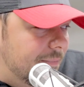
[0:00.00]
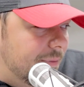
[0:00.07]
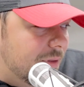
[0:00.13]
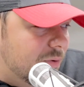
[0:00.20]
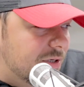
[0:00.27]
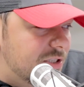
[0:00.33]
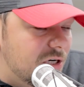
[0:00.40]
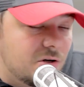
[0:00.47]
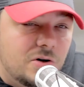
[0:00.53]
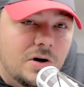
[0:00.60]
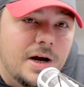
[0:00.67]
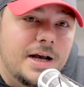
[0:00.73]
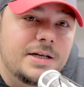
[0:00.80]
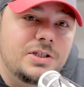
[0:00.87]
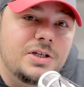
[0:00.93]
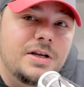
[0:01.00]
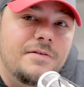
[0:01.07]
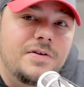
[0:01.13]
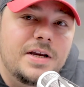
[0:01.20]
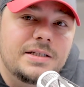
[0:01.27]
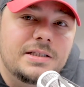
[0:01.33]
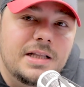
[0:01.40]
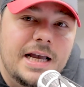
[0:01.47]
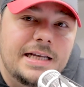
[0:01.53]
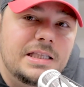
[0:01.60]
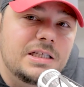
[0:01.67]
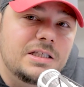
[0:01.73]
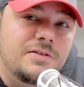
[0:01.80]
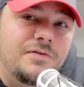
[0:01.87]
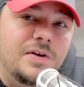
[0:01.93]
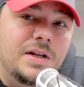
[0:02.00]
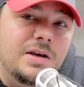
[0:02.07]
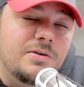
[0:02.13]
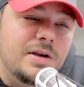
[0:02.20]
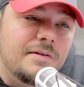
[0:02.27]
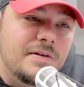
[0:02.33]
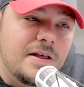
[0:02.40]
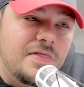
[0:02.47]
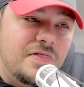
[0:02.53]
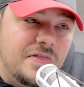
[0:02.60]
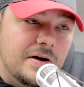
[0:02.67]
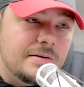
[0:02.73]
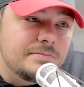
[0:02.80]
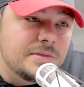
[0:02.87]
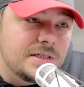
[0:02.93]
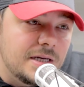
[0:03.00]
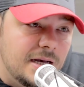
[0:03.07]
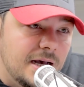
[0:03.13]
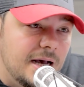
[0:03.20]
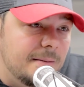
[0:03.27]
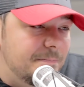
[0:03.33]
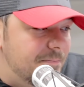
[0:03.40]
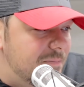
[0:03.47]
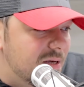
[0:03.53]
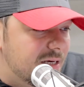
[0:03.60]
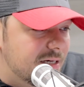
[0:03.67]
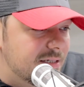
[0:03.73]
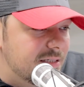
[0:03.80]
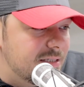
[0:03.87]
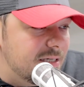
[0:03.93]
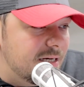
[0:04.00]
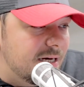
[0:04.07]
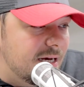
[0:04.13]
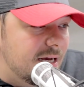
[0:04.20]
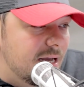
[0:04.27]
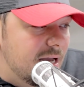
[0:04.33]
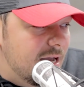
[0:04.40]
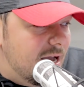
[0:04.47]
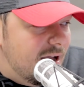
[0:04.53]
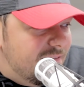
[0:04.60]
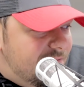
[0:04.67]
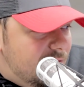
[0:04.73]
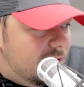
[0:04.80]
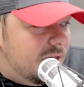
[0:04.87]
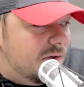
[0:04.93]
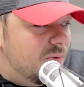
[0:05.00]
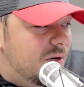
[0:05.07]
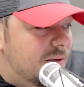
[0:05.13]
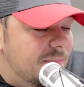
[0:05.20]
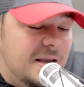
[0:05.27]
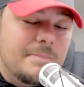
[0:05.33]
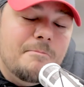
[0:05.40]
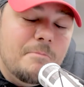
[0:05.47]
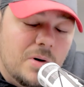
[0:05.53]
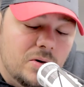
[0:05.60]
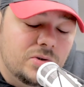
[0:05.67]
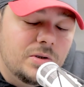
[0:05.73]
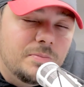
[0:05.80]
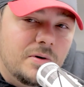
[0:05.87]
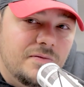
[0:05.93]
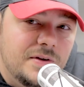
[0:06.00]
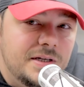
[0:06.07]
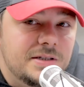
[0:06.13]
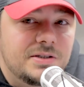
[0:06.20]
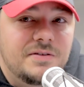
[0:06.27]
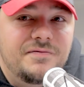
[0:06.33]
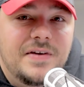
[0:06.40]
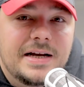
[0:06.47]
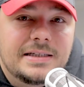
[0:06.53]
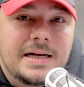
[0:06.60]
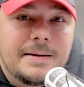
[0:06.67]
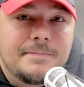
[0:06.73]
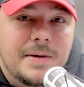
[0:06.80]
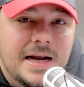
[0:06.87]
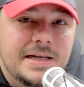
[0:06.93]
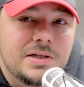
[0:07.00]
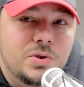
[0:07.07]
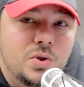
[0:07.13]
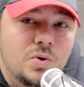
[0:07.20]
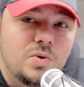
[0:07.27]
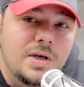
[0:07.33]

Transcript: the Wrench Out Garage. If you guys like this video, give it a thumbs up, because I feel like we can make multiple videos. In fact, I might do